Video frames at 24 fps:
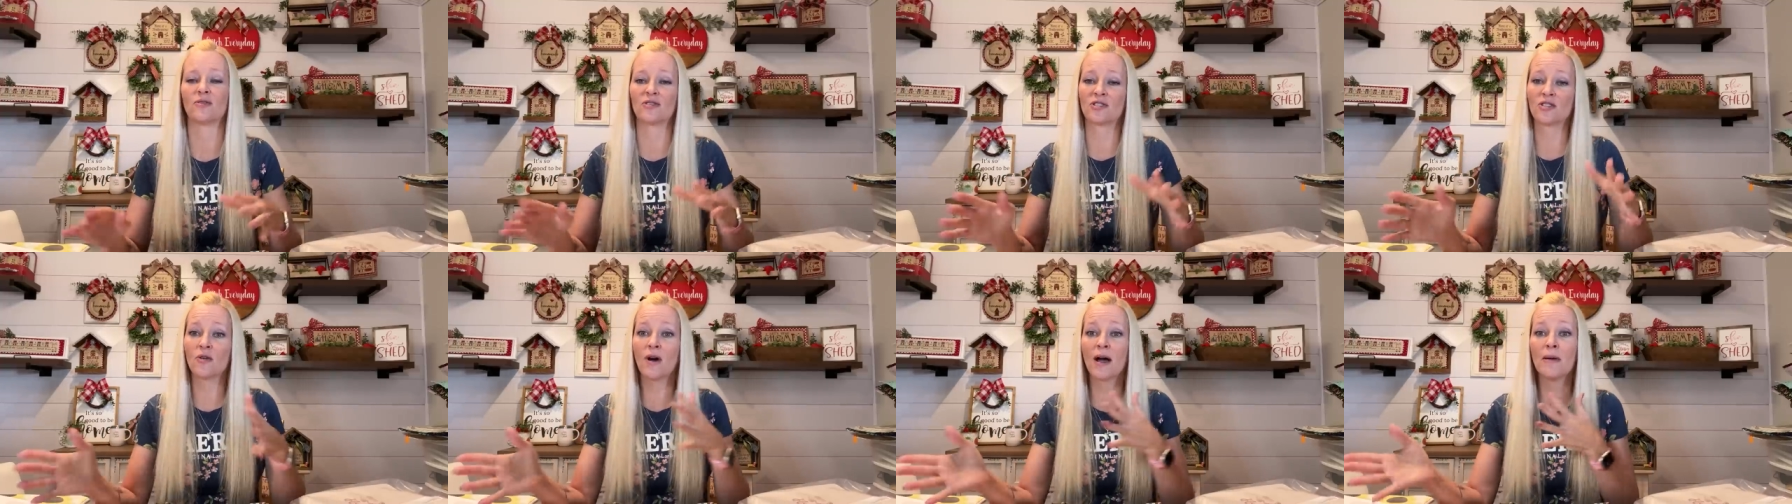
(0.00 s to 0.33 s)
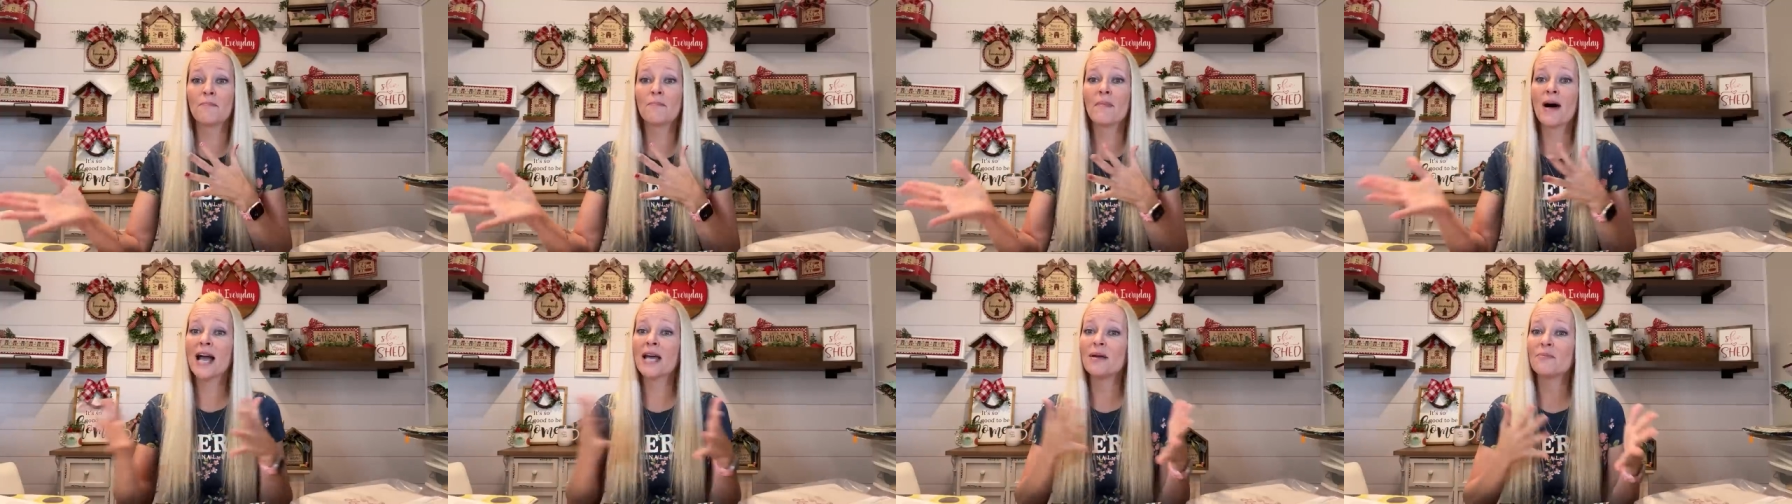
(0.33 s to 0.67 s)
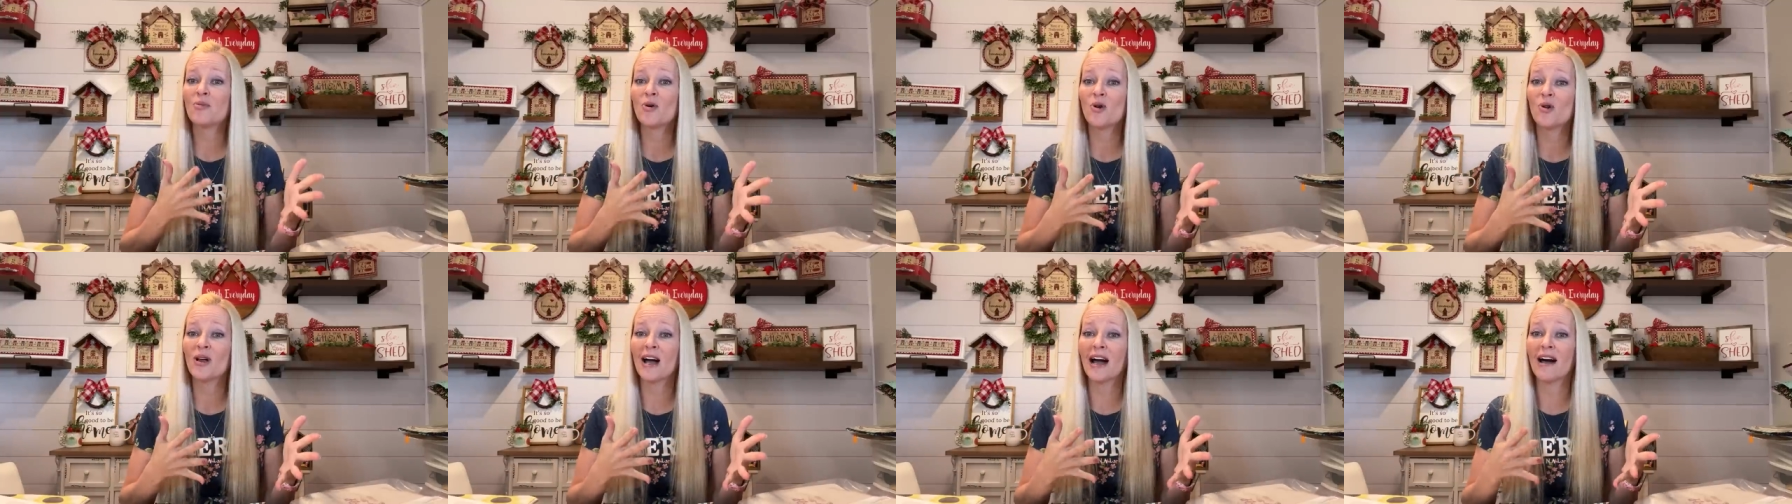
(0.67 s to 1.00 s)
So I might
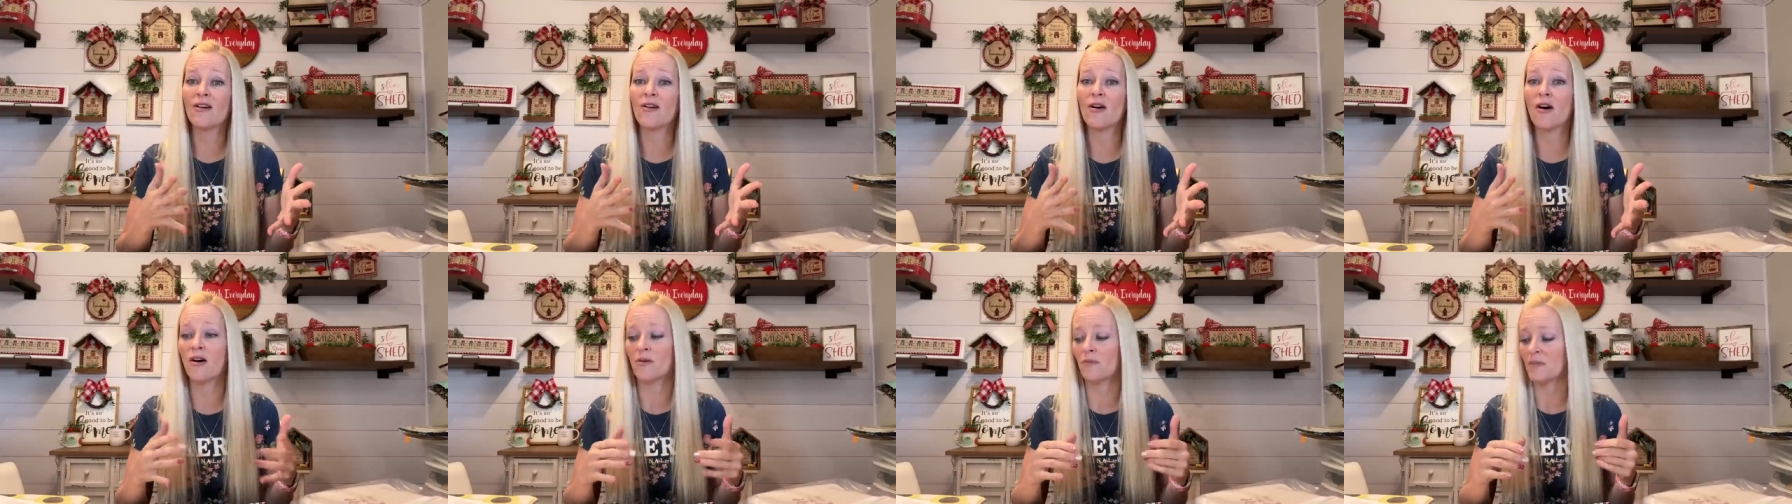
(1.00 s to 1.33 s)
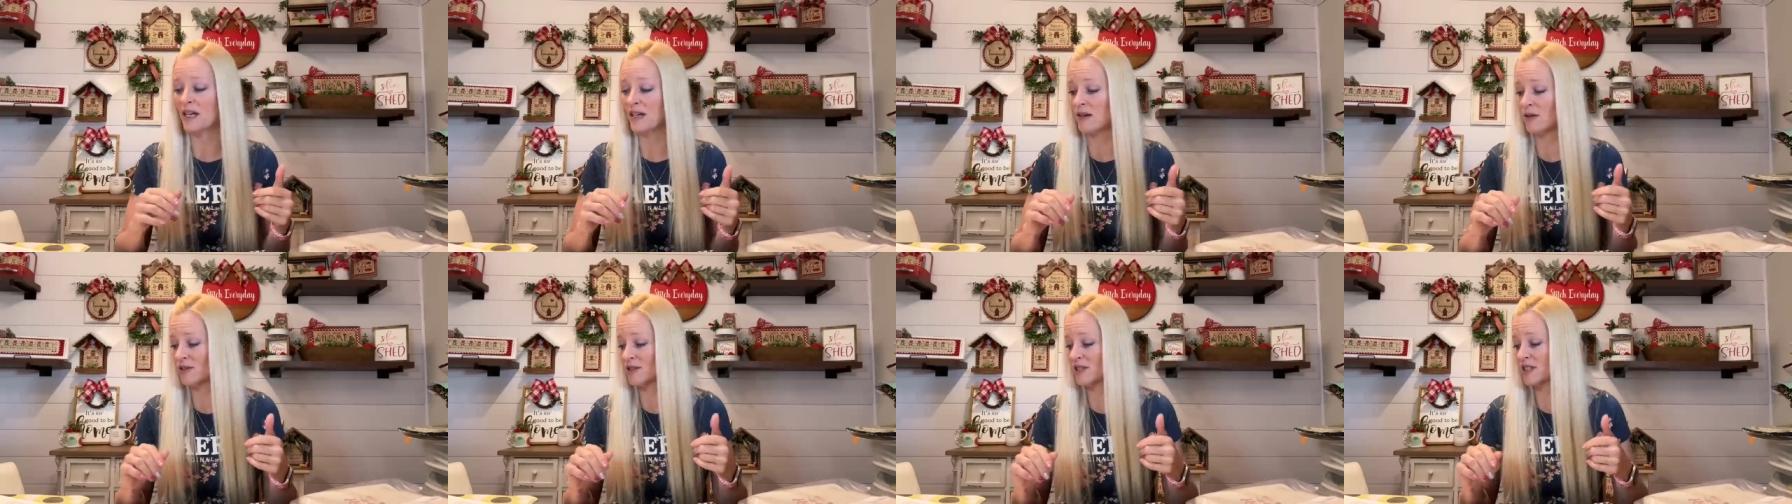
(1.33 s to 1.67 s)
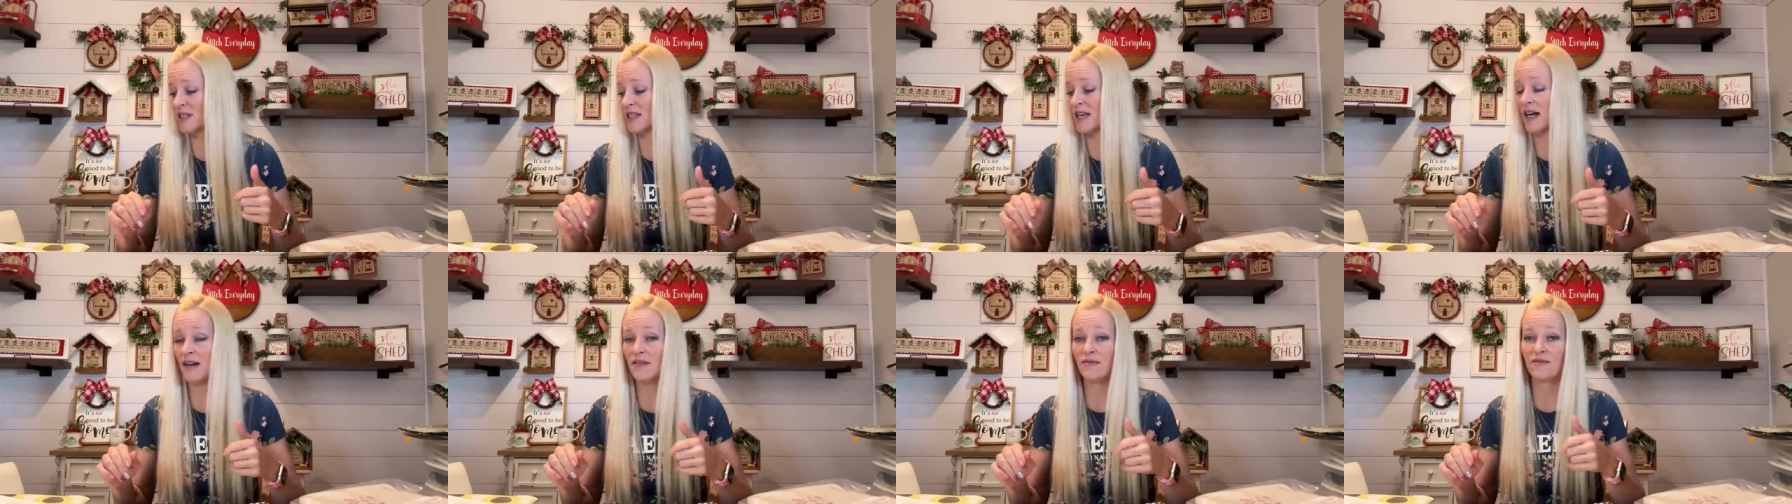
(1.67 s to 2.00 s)
pull out all my old
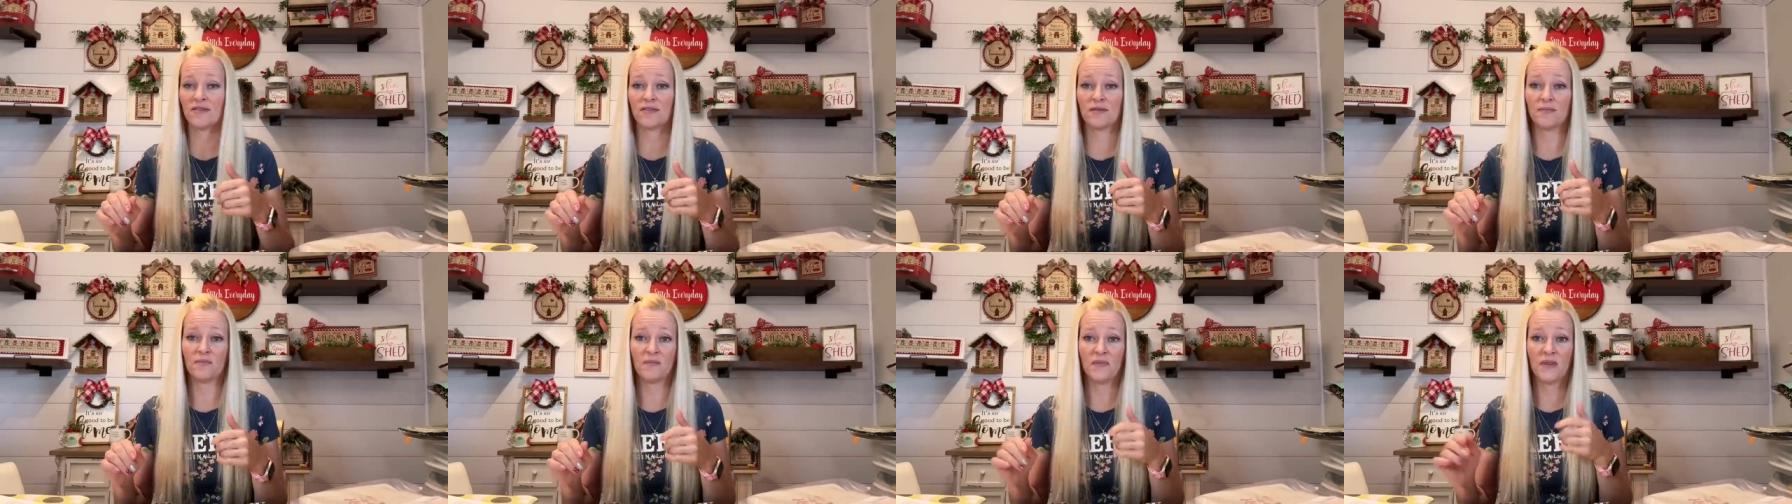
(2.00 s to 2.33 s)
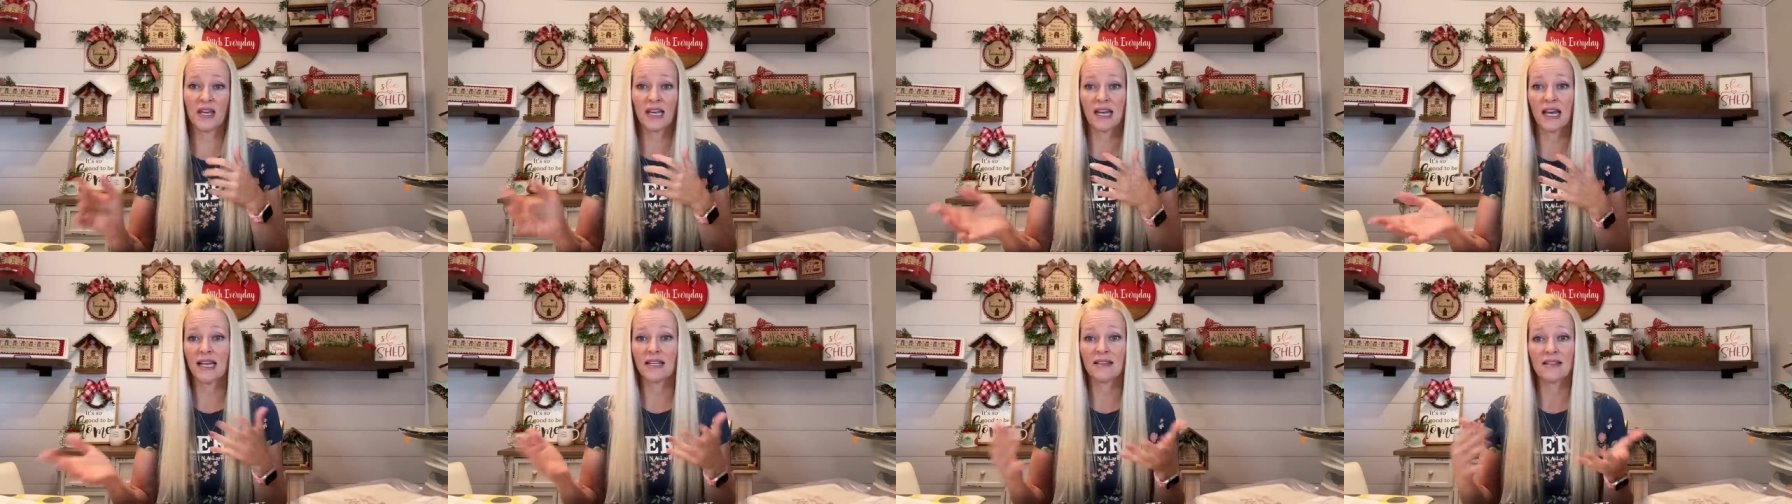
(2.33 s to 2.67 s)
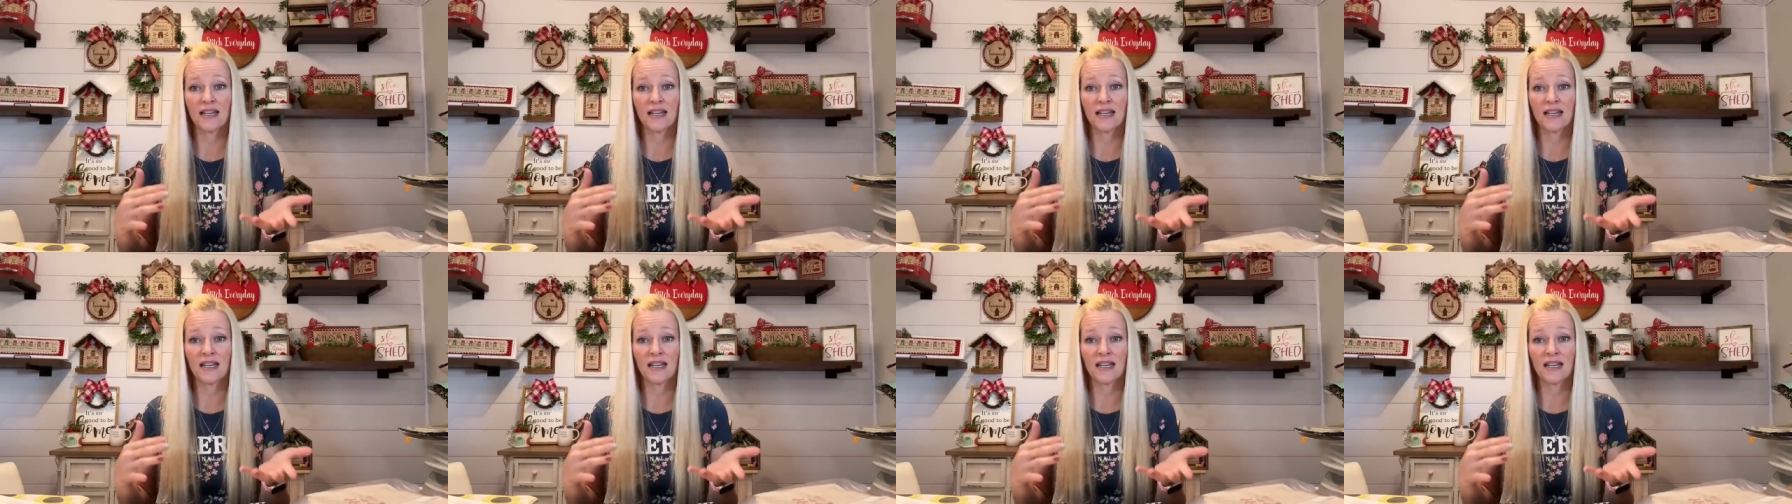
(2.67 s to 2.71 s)
stuff that, I,